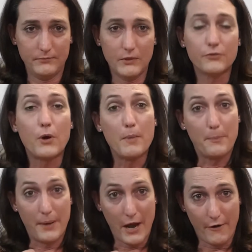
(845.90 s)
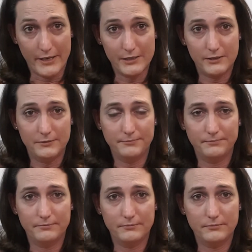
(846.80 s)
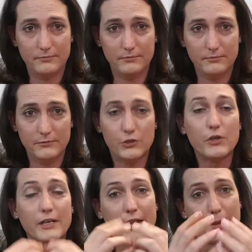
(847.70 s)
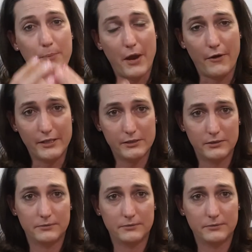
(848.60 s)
From a parent to another parent,